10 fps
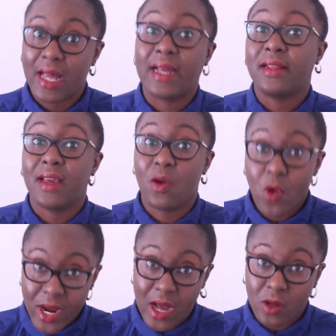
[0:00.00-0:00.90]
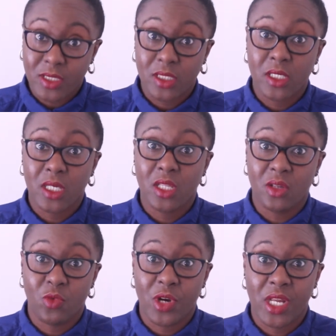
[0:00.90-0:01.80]
and I work out in
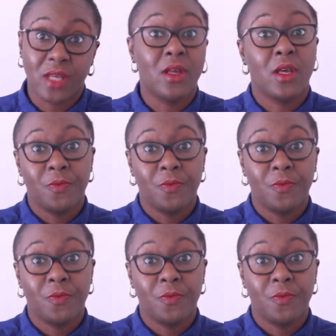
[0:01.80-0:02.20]
the morning.